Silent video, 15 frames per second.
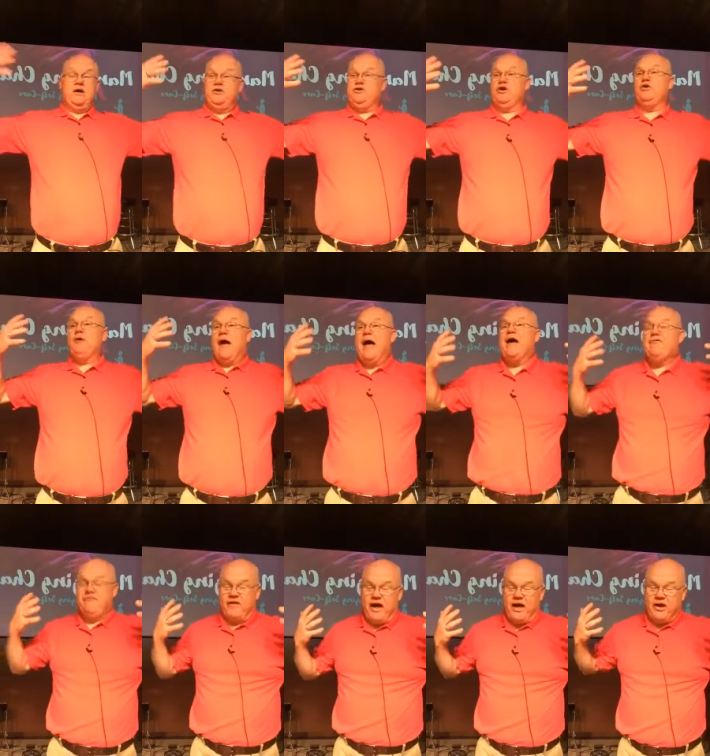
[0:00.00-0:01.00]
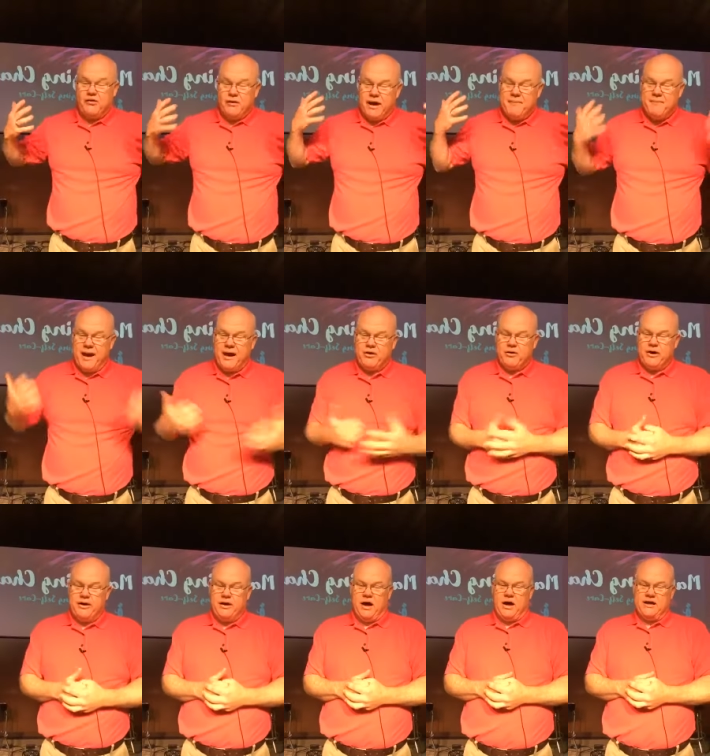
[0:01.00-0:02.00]
do have value and I matter
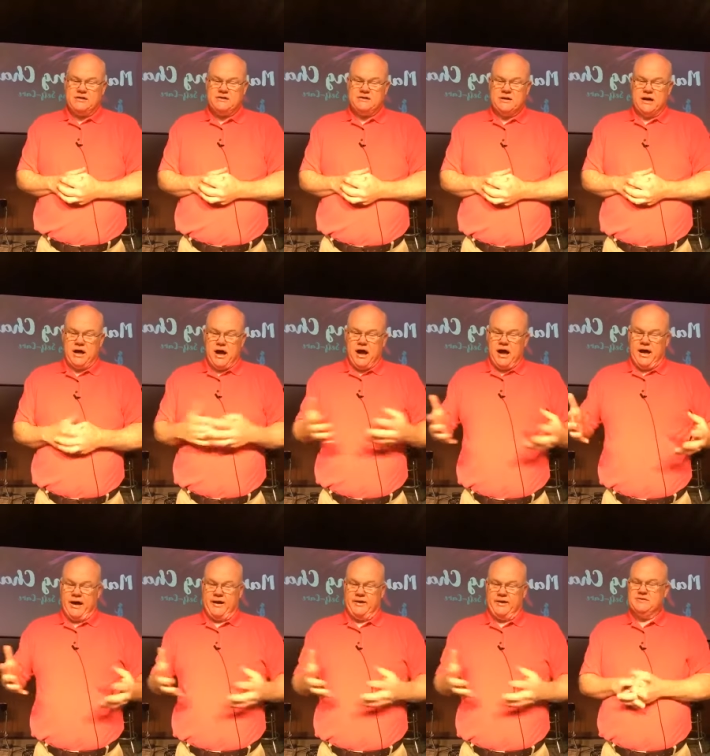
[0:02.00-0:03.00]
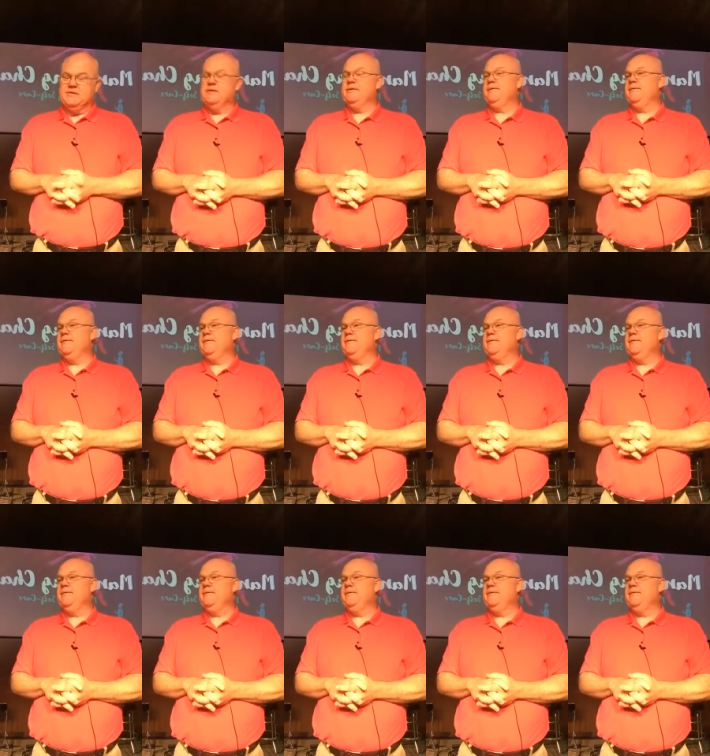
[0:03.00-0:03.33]
in God's eyes.